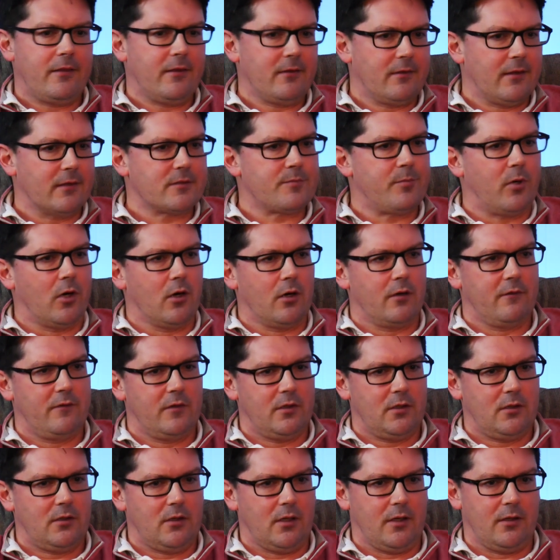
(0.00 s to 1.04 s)
think that's part of
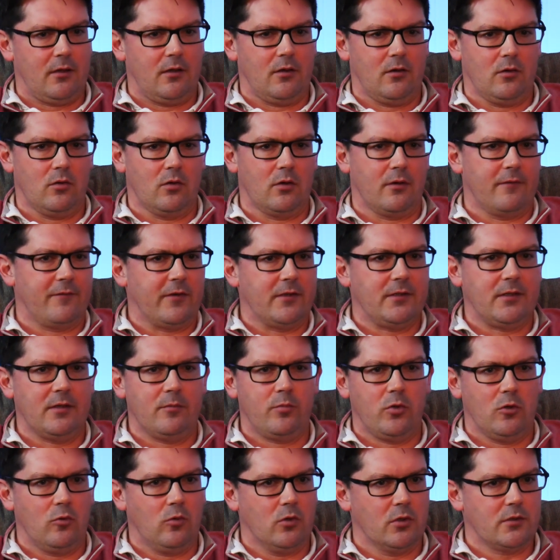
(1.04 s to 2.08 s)
it. Or if I
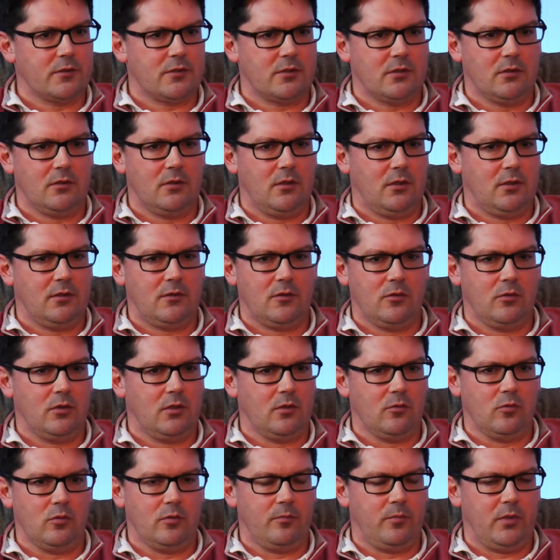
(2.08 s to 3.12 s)
did put words into it,
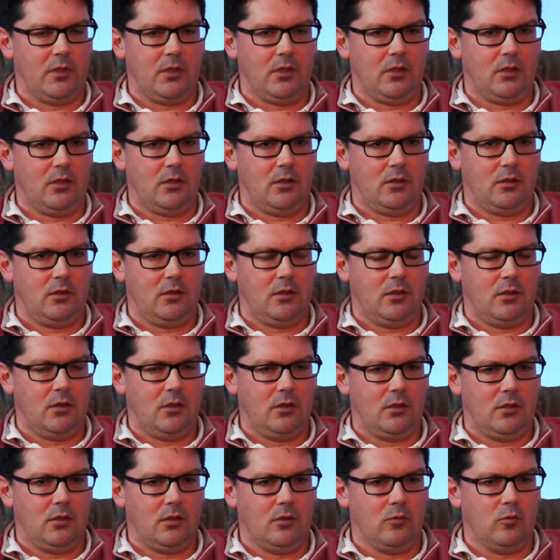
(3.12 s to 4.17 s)
it wouldn't be
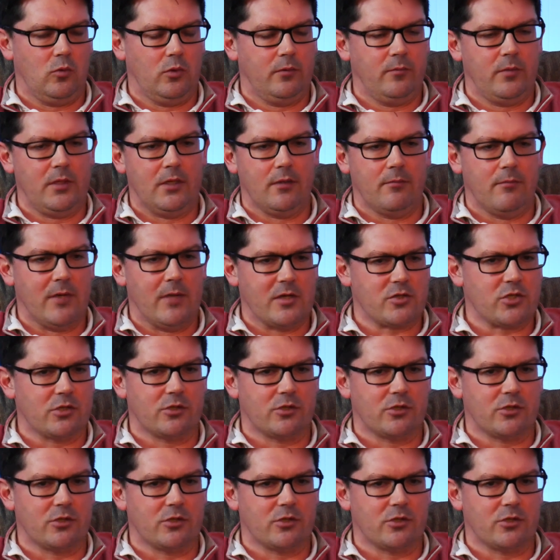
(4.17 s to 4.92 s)
in measured